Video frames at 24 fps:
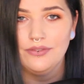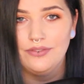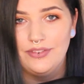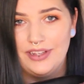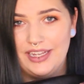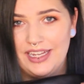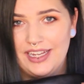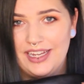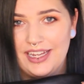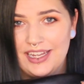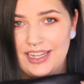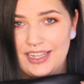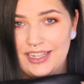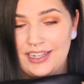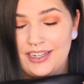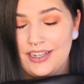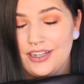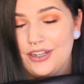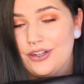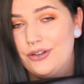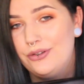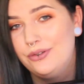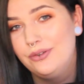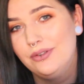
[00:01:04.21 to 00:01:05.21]
vegan,
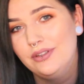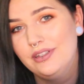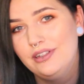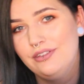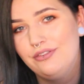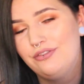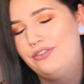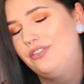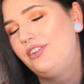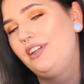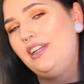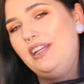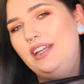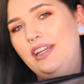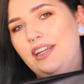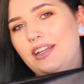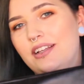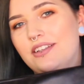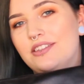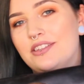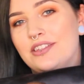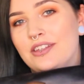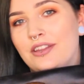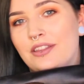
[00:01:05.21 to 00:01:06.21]
cruelty-free
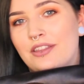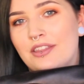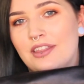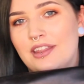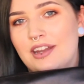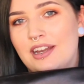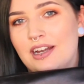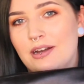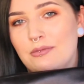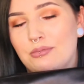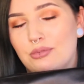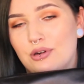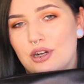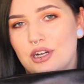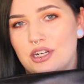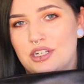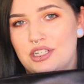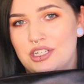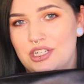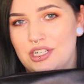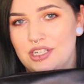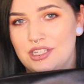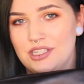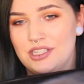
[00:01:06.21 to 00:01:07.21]
synthetic
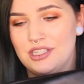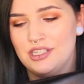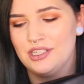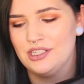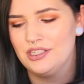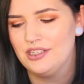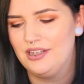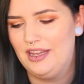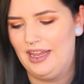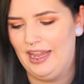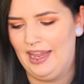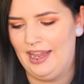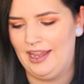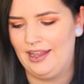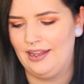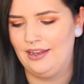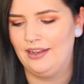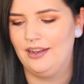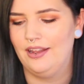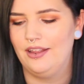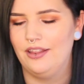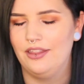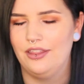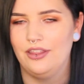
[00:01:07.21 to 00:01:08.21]
brushes,
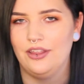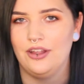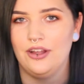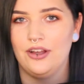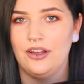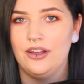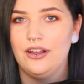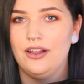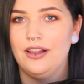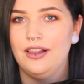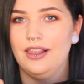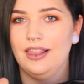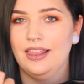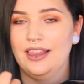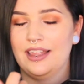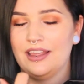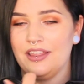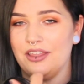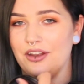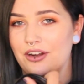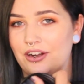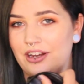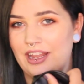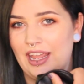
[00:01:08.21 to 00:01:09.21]
and the
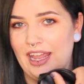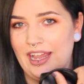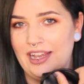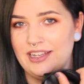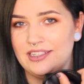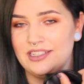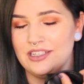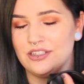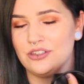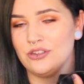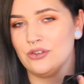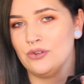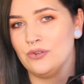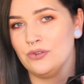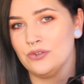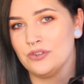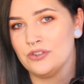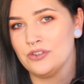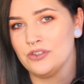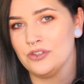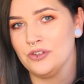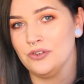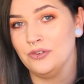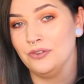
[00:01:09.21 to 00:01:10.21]
leather case is
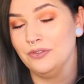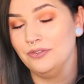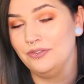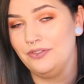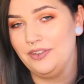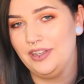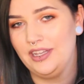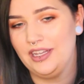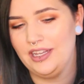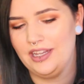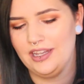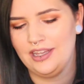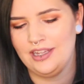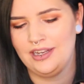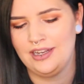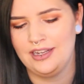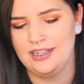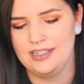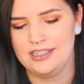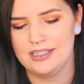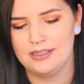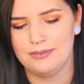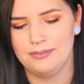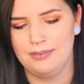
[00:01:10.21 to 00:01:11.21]
also vegan.
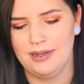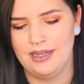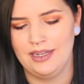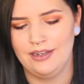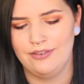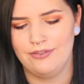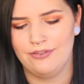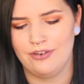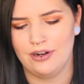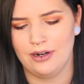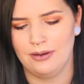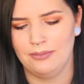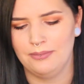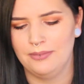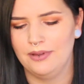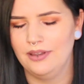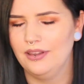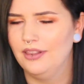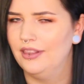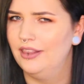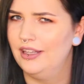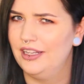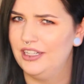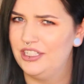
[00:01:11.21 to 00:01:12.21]
It's made from
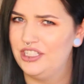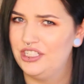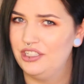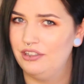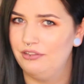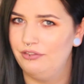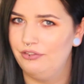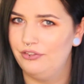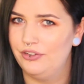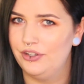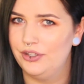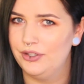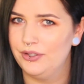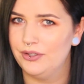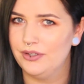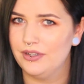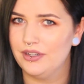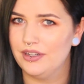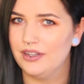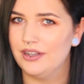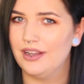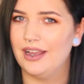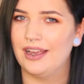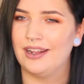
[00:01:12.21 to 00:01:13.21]
lychee fruit.
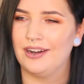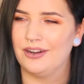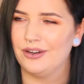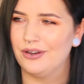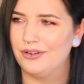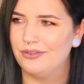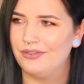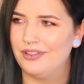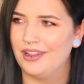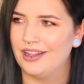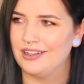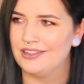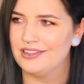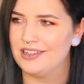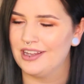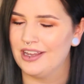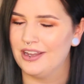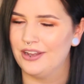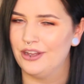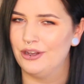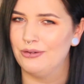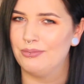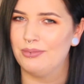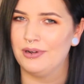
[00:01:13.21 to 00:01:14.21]
I don't know if that's how
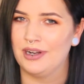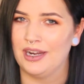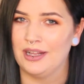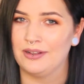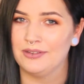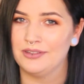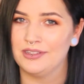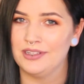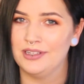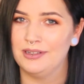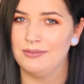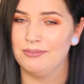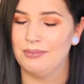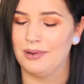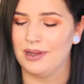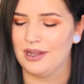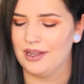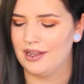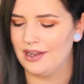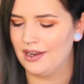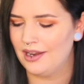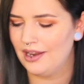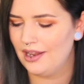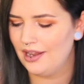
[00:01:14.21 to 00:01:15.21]
you pronounce it,
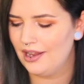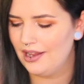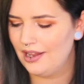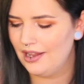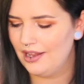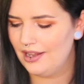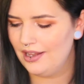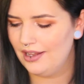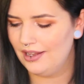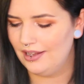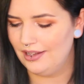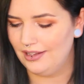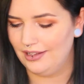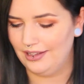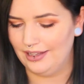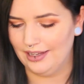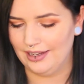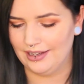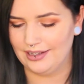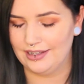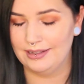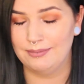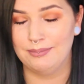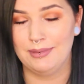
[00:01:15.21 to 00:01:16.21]
but
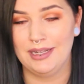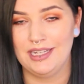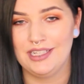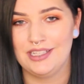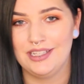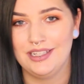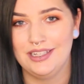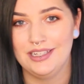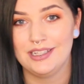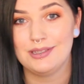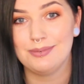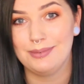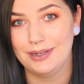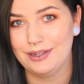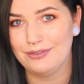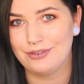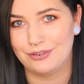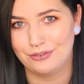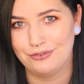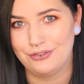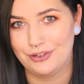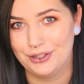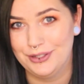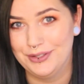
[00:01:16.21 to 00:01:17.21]
yeah, it made, it's made
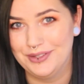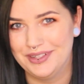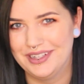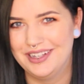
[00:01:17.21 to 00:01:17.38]
from fruit,